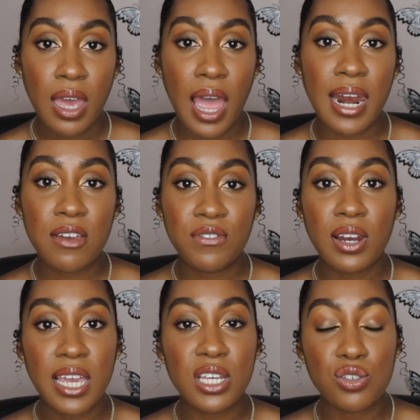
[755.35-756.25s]
And I feel
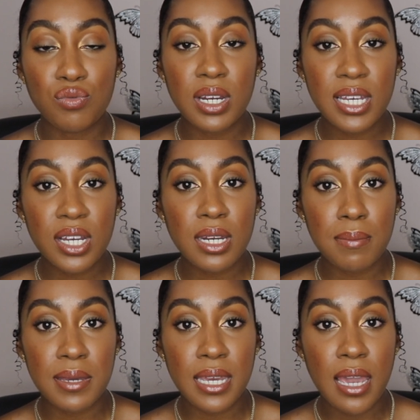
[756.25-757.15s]
like it's really
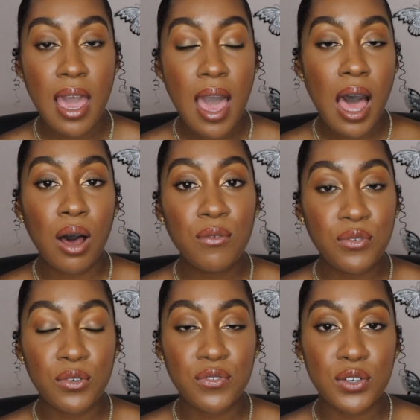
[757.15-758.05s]
gonna be
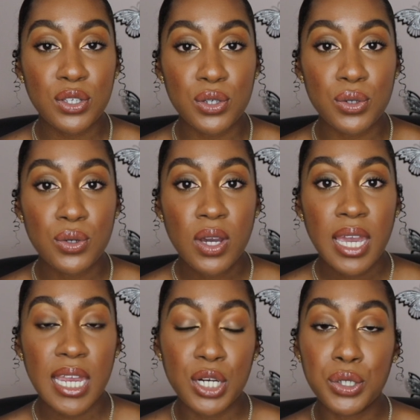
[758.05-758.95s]
helpful for you
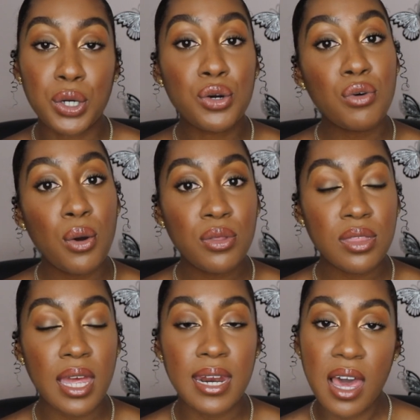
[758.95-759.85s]
in your
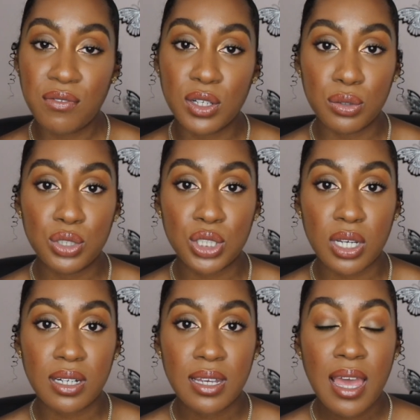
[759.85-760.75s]
growth and
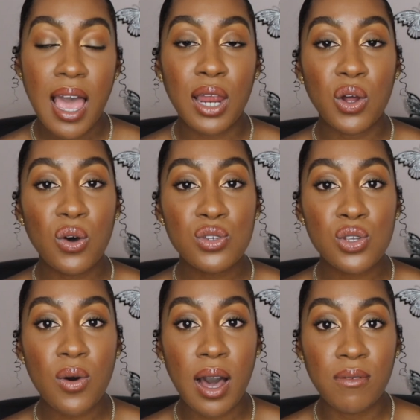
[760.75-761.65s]
evolution, and
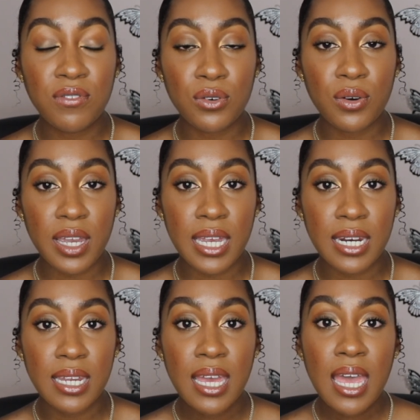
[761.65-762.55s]
also helpful
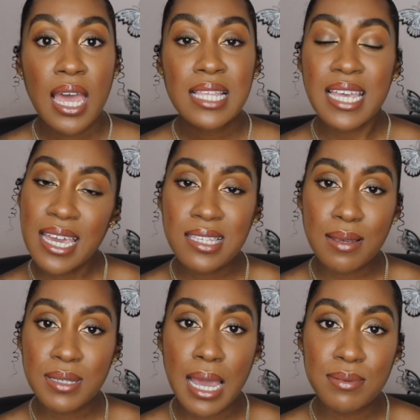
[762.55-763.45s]
in taking
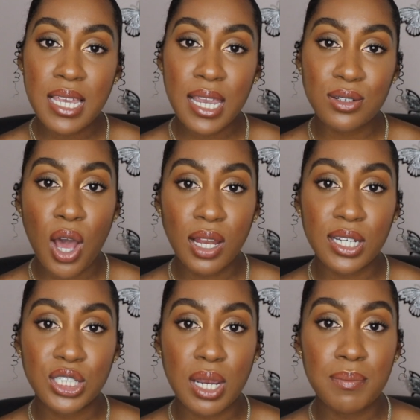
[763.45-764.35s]
some time to
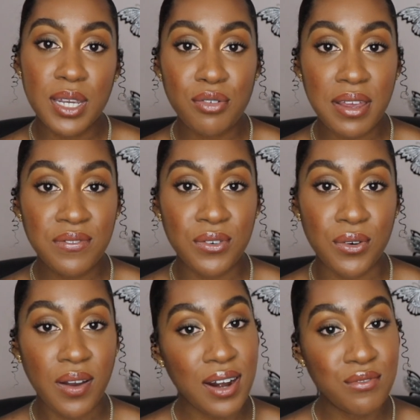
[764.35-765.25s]
acknowledge and be
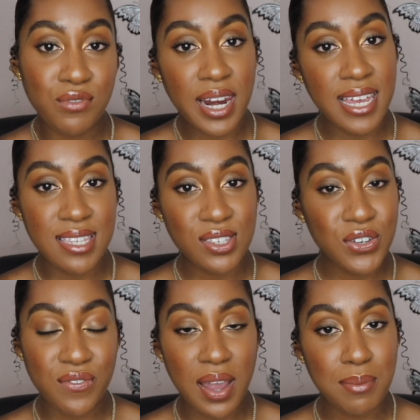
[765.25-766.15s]
grateful and raise
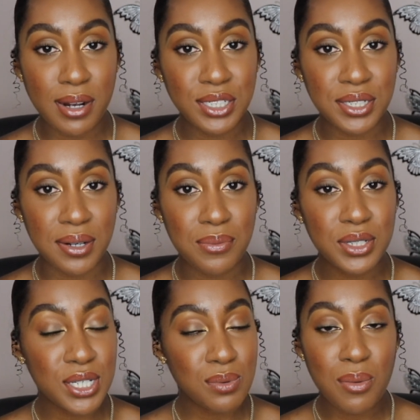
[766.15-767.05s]
your vibration,
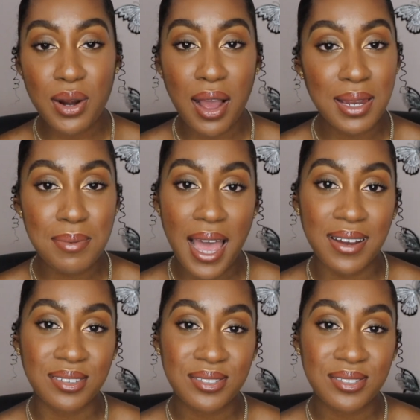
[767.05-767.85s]
which is what we're all about.